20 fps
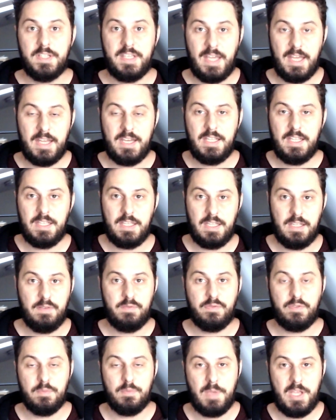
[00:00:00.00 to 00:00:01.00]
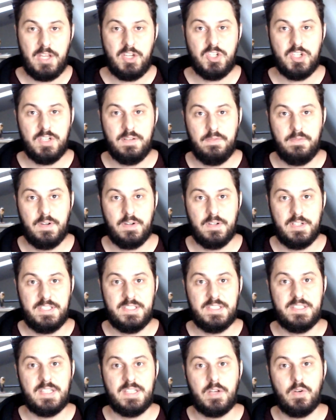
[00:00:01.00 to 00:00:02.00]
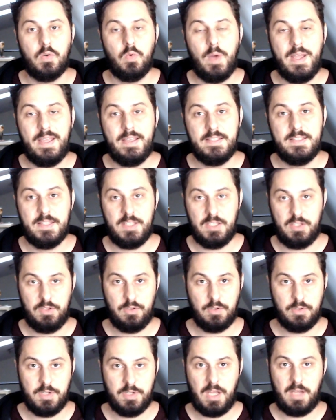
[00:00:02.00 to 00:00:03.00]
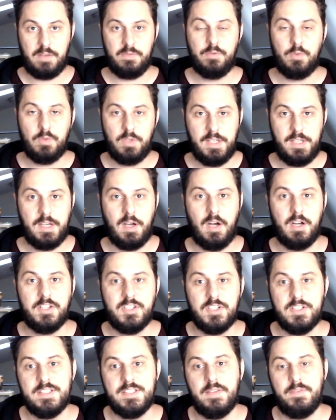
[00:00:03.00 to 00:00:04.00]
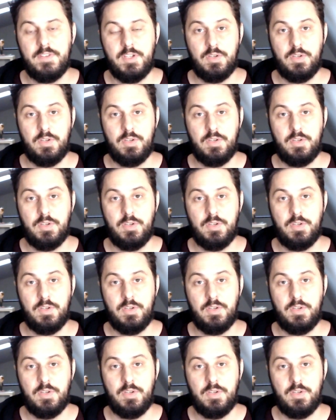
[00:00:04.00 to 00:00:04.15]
getting information in very subtle ways that you're not fully conscious of,